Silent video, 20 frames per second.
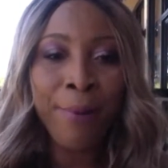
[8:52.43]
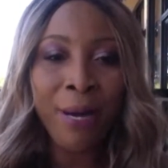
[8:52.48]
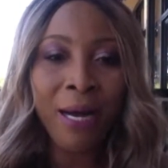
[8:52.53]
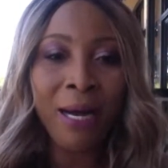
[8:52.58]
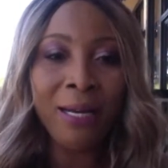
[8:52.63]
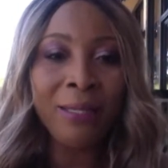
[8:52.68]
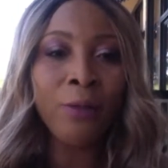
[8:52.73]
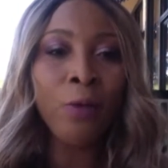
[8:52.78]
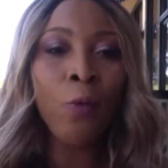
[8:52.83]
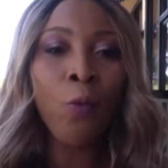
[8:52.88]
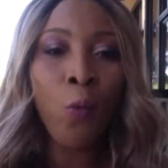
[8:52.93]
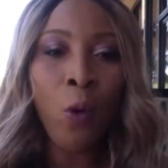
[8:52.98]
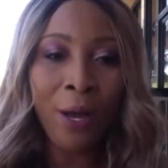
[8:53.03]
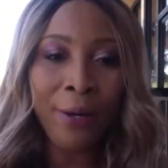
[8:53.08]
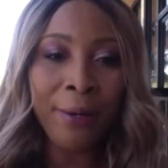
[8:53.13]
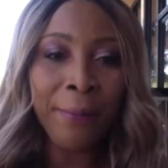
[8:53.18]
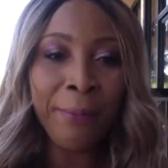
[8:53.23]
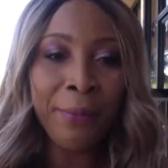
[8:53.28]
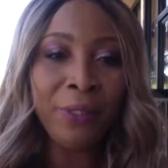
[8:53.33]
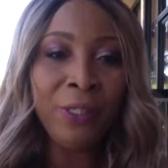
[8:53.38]
But
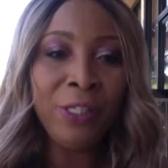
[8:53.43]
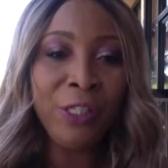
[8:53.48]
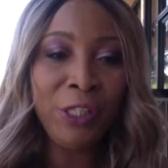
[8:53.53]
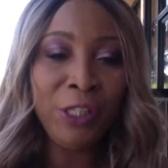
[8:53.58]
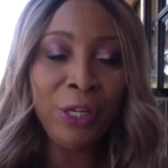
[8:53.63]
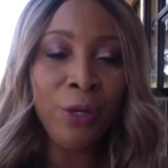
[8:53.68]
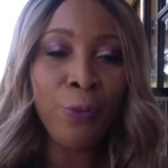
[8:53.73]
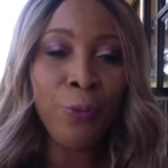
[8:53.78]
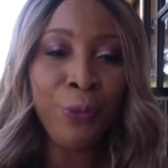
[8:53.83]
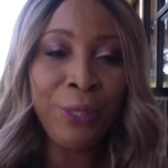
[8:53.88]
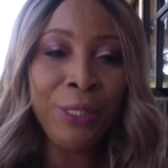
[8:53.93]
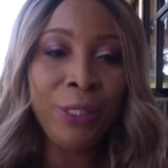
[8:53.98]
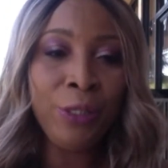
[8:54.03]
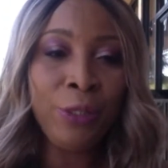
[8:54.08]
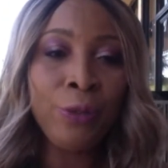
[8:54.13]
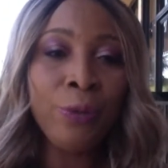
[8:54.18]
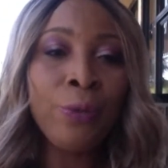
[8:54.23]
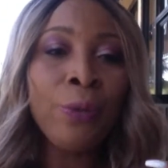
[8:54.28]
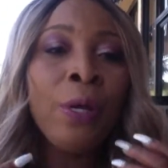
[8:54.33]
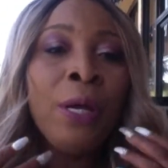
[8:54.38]
what I'm going to share with
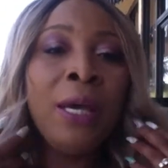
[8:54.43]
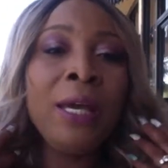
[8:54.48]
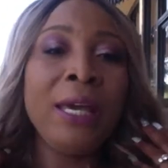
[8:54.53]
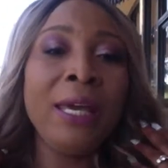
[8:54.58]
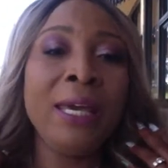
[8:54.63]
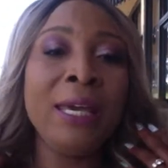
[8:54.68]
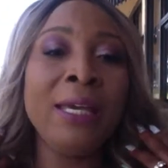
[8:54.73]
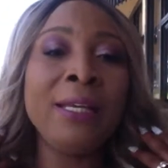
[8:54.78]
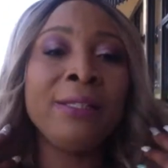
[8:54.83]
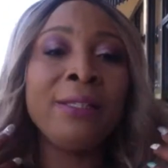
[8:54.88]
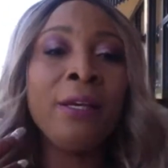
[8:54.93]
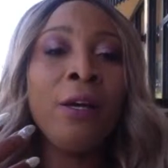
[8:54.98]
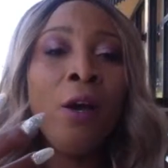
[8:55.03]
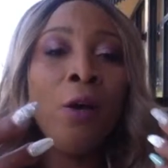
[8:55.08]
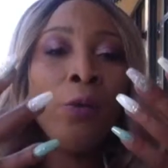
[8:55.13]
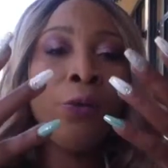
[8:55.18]
you is